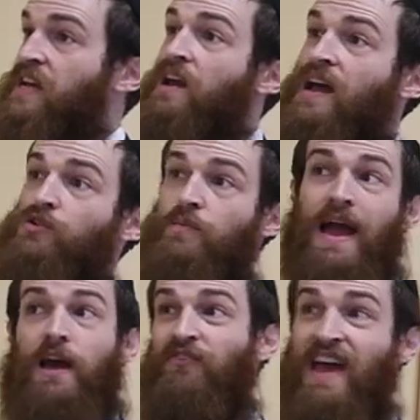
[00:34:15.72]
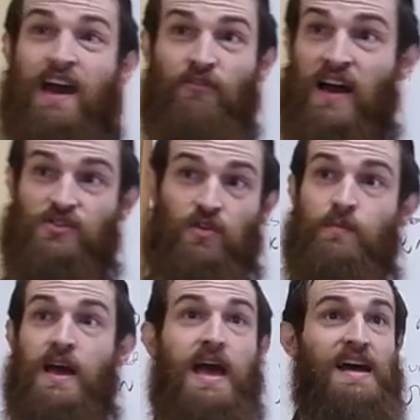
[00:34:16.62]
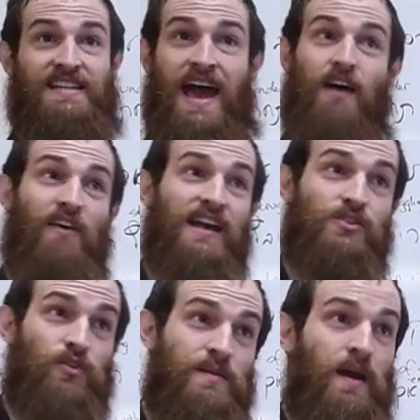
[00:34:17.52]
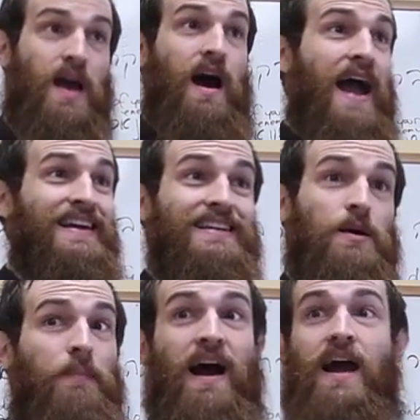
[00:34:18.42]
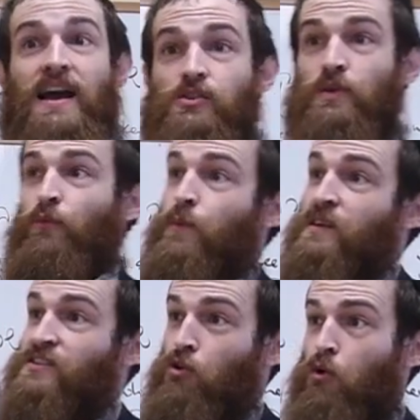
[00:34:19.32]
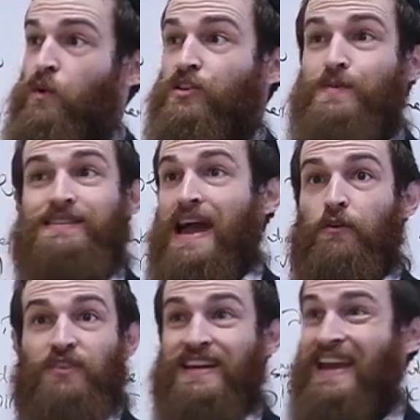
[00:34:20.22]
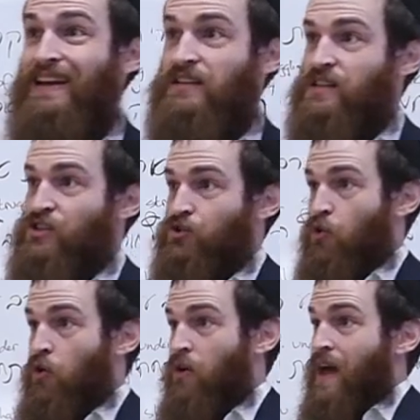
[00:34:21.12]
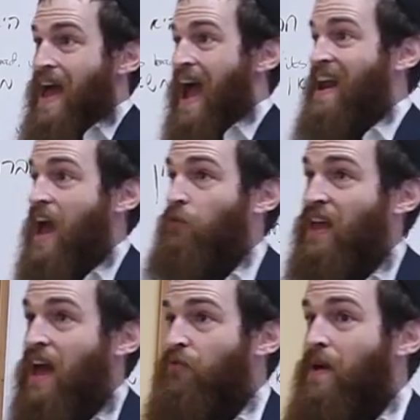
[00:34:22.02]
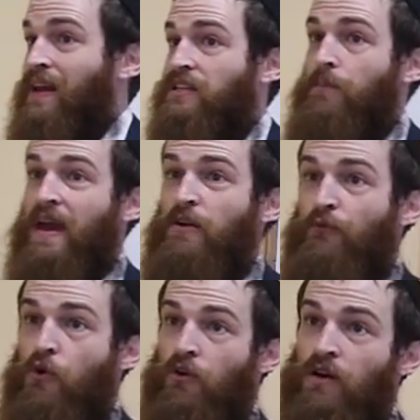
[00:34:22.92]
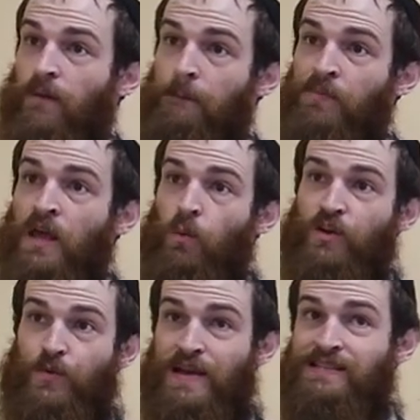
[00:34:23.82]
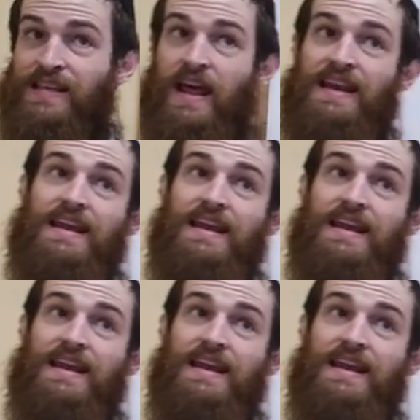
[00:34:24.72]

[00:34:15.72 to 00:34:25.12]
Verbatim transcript: To eat ice cream, I have to have ice cream. To have ice cream, I need to buy ice cream from the store, which means I have to get to the store and I have to have money to pay for it, which means that I